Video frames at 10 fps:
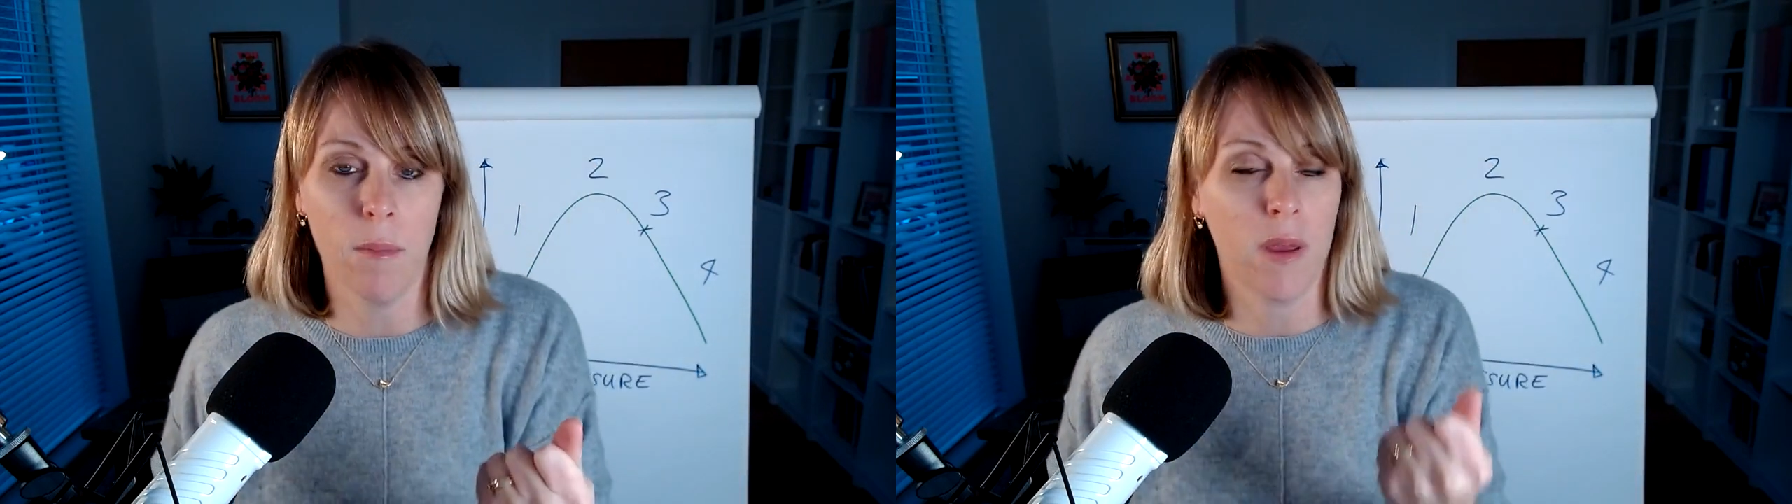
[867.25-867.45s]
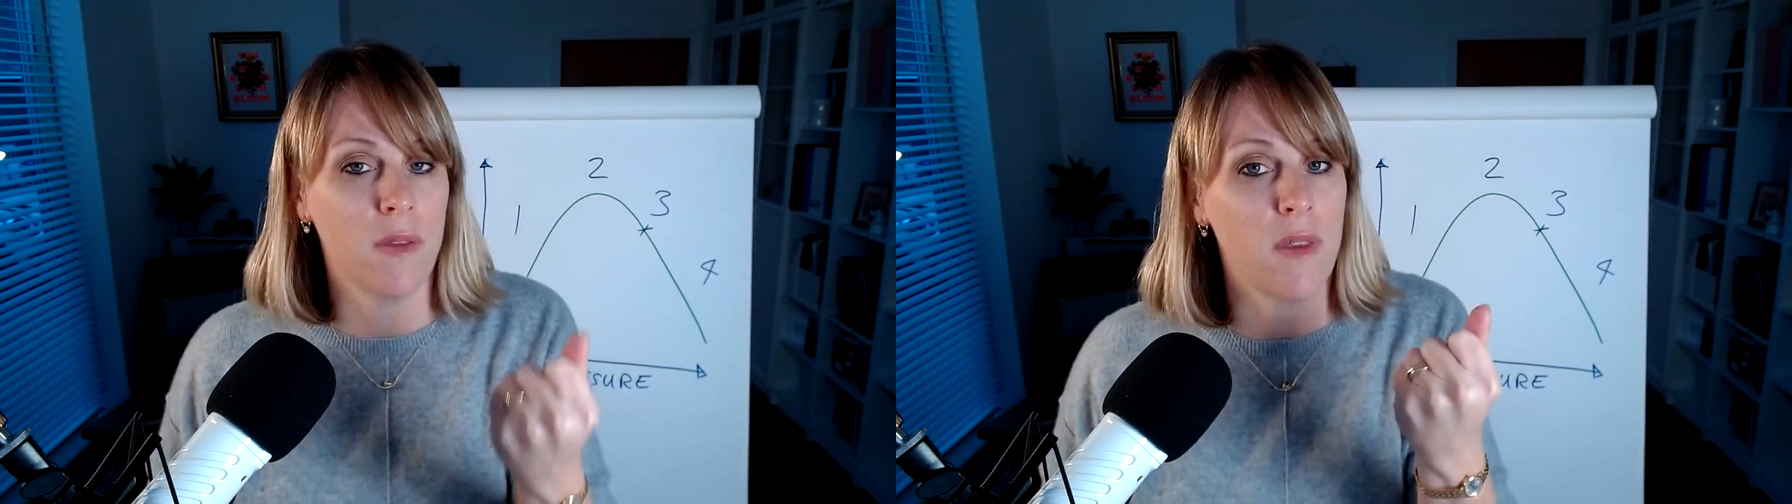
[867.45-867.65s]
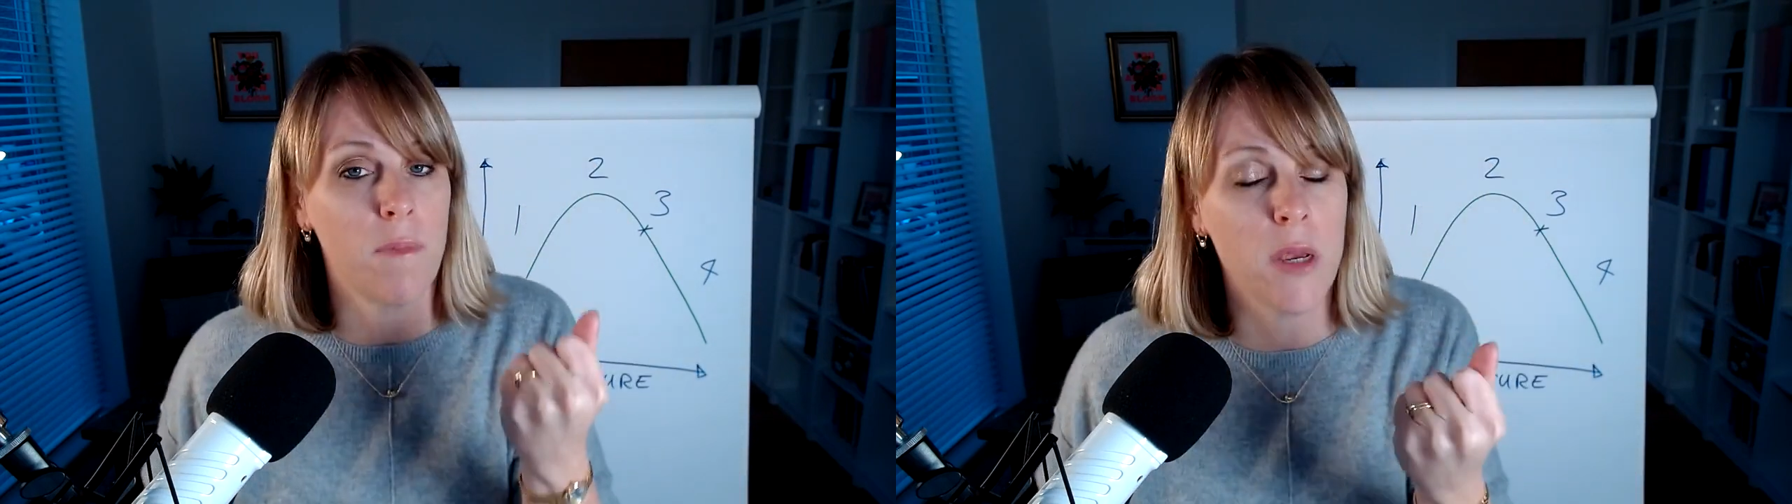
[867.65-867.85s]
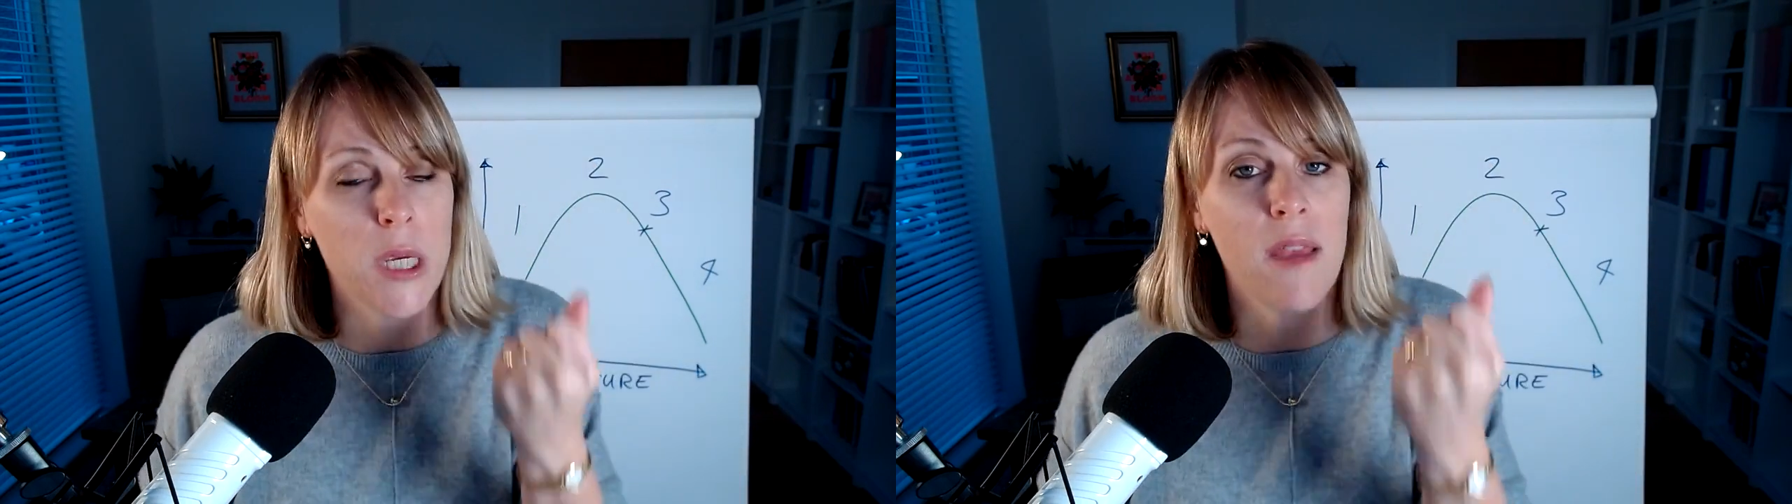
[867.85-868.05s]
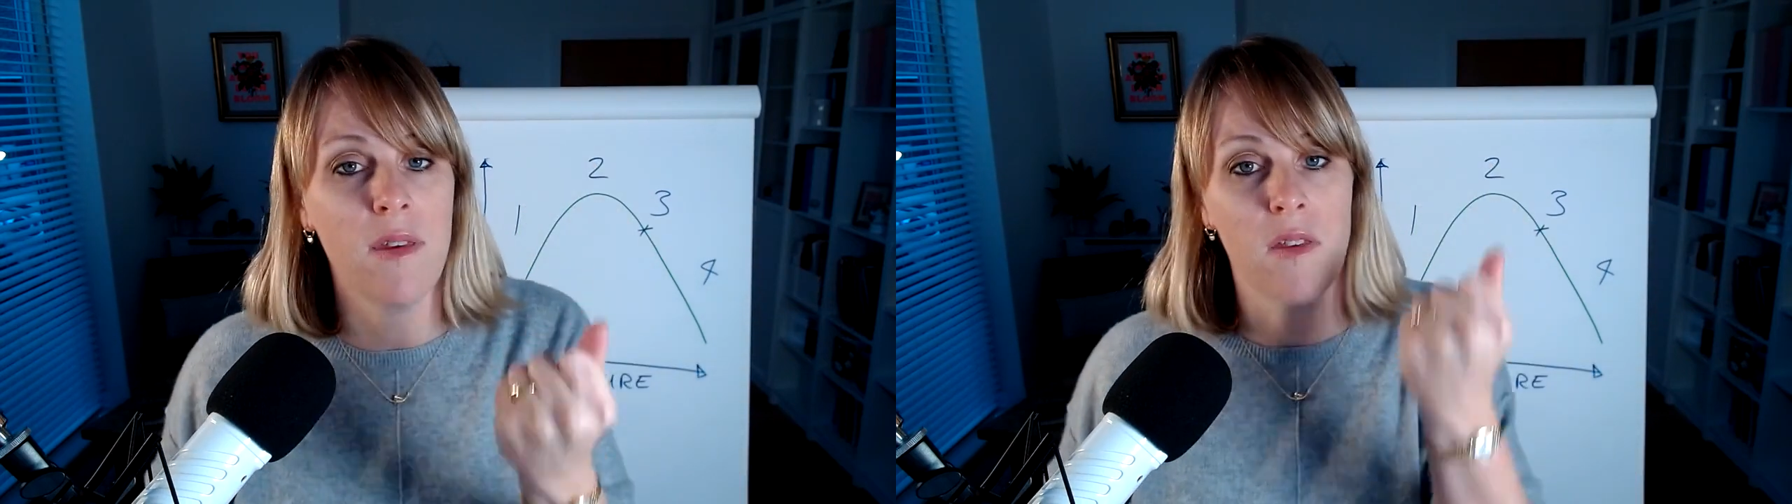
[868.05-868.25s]
because it's much
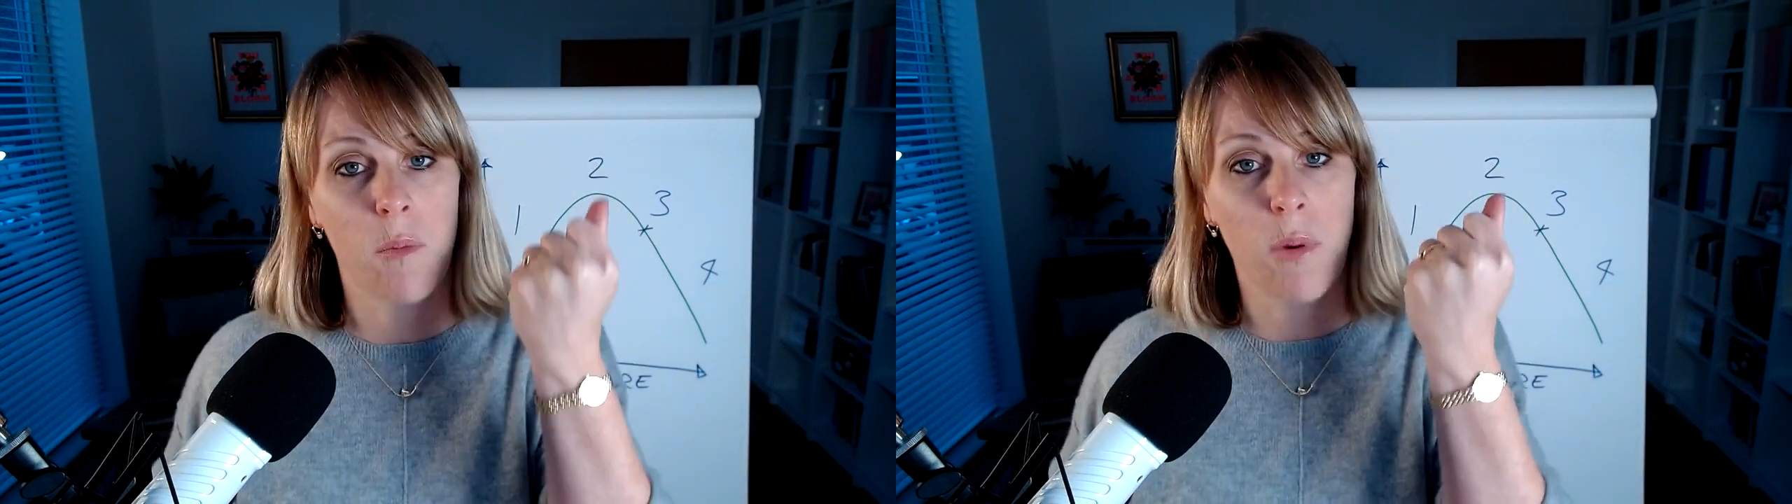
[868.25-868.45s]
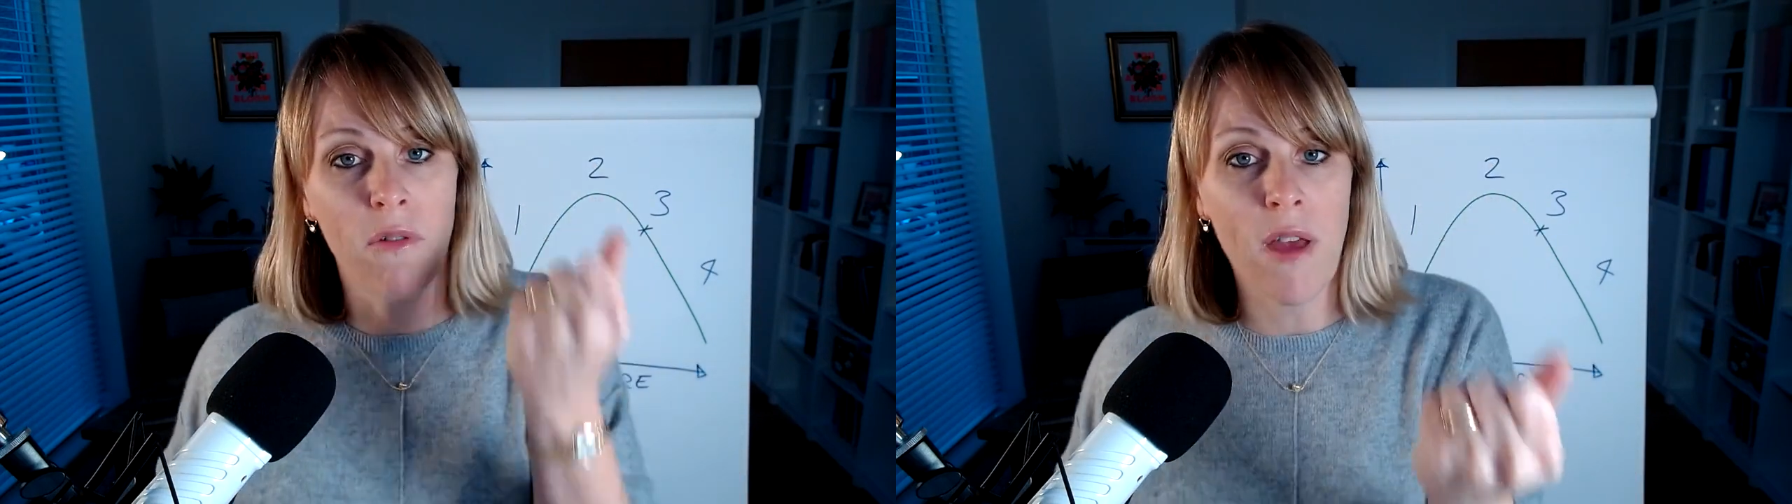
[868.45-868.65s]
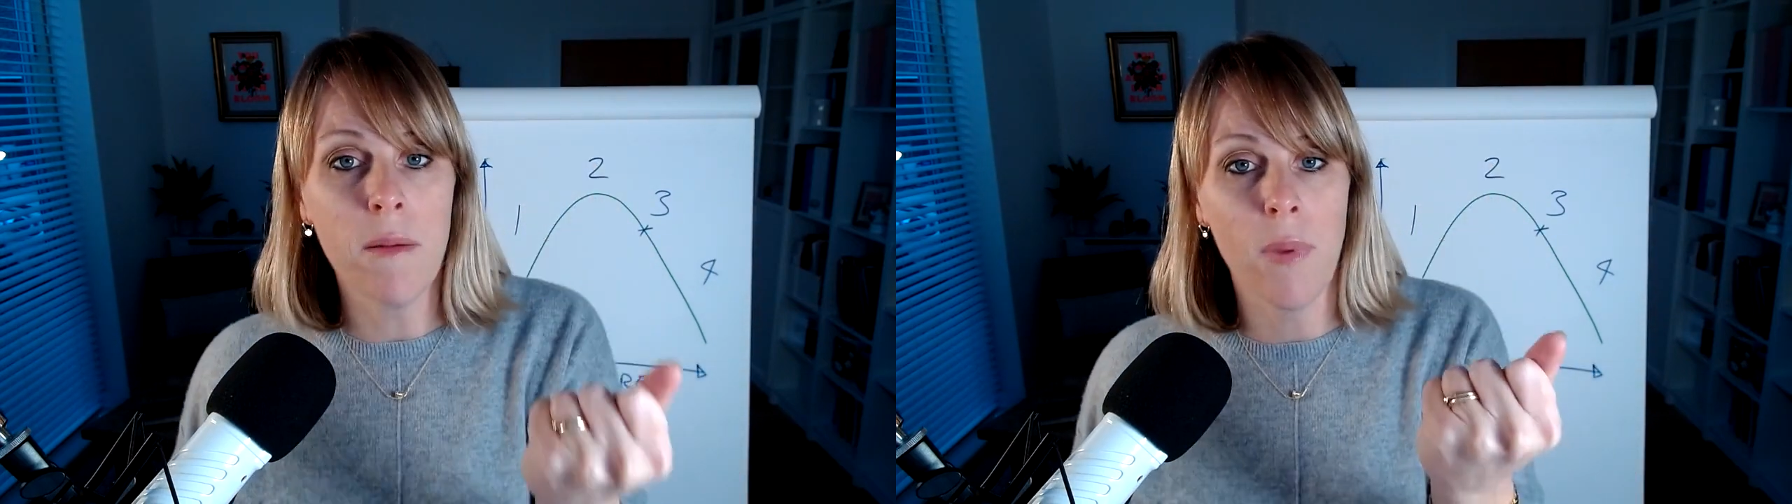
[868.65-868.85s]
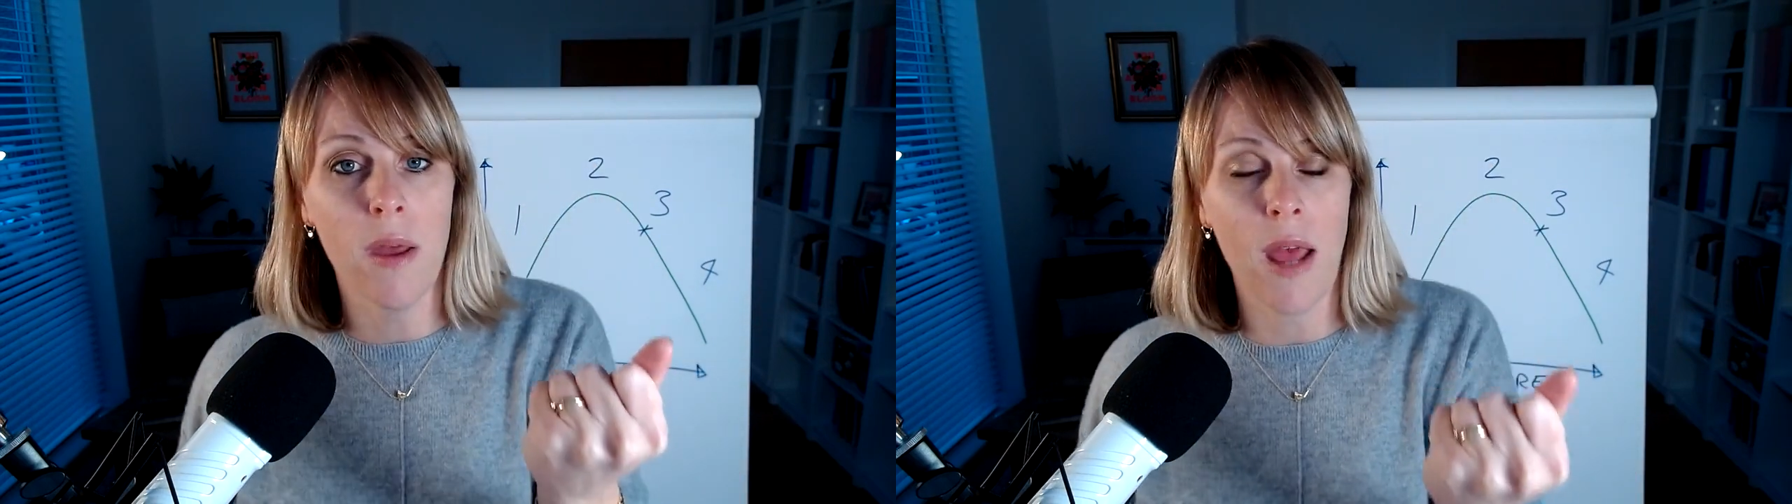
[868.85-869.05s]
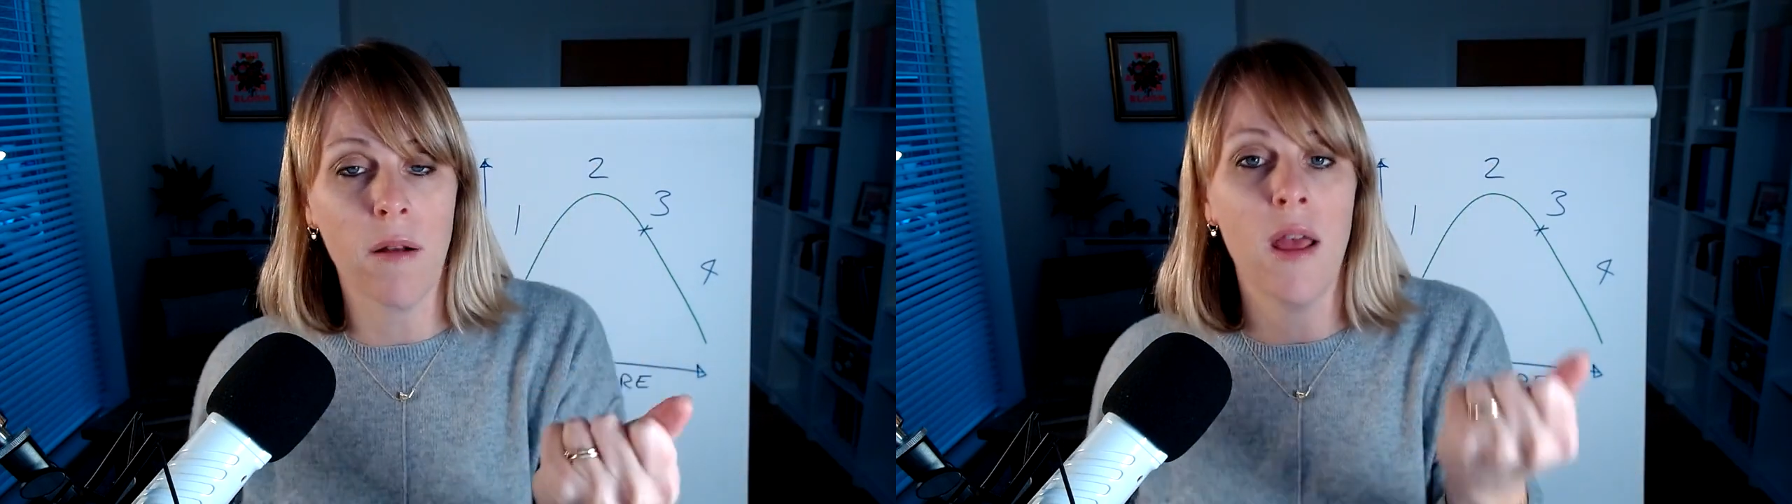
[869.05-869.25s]
easier to prevent
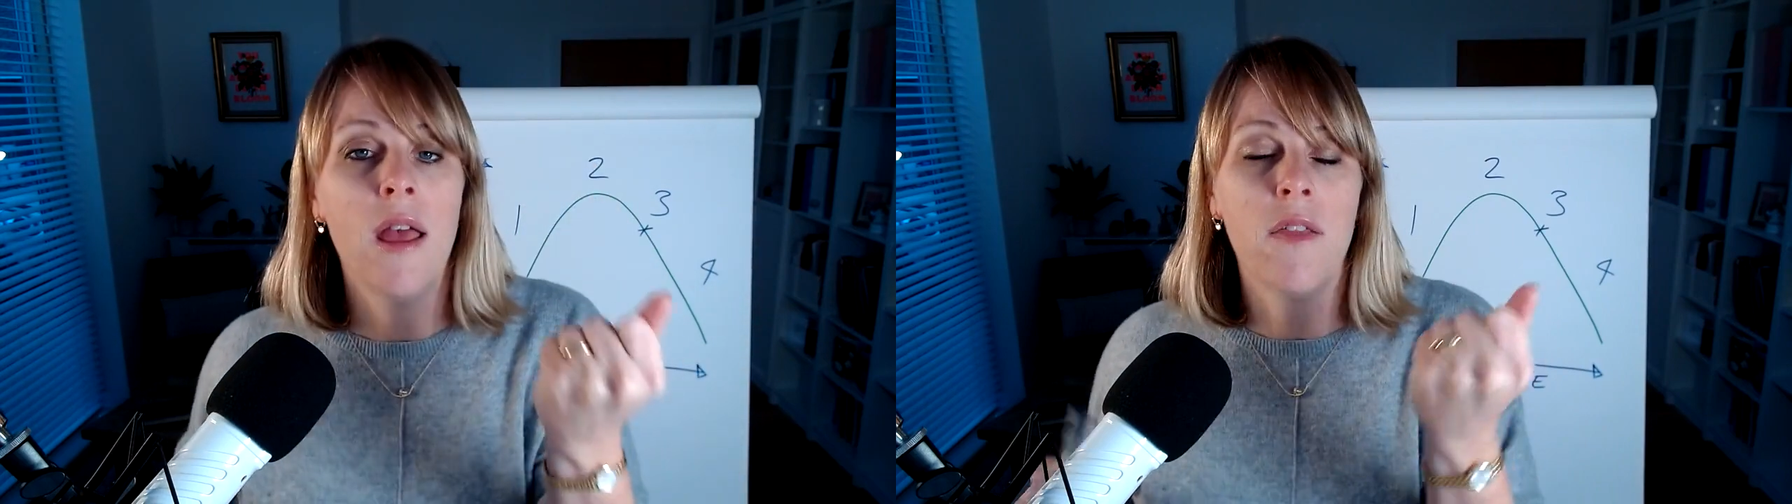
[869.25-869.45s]
burnout